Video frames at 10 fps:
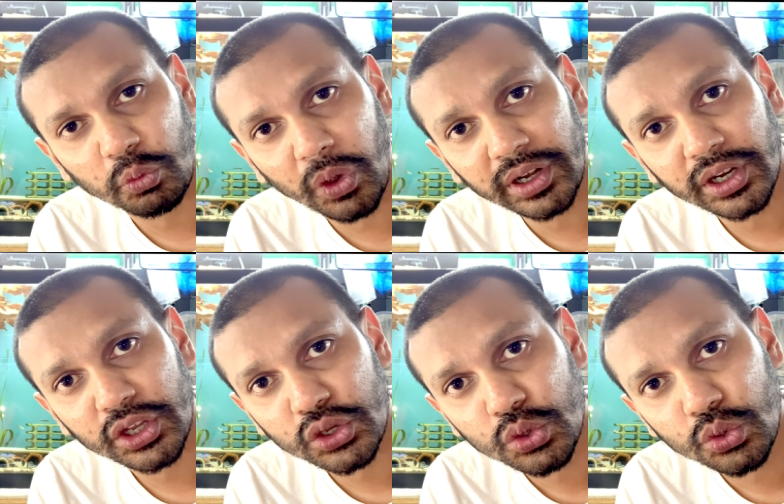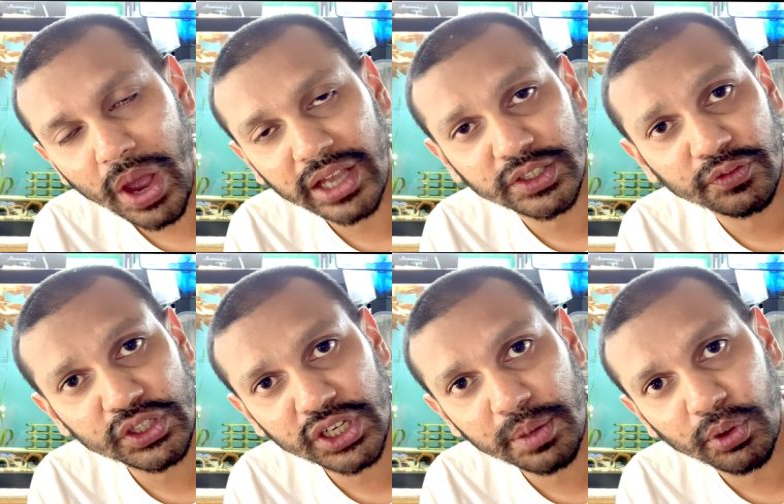what you as a
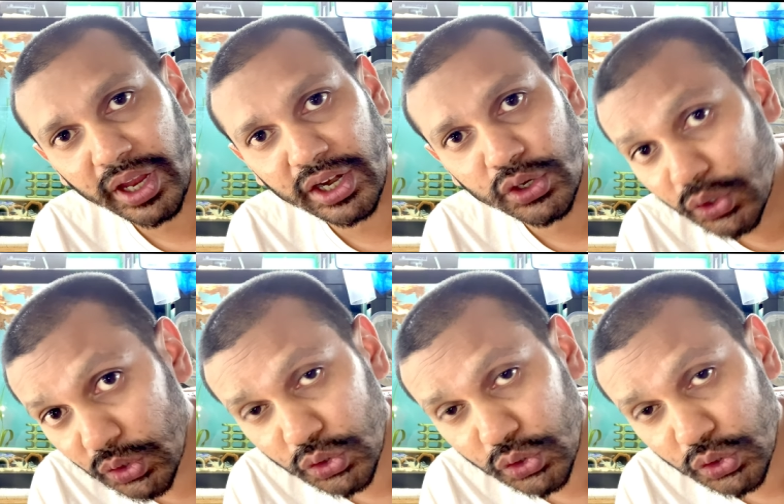fish keeper can do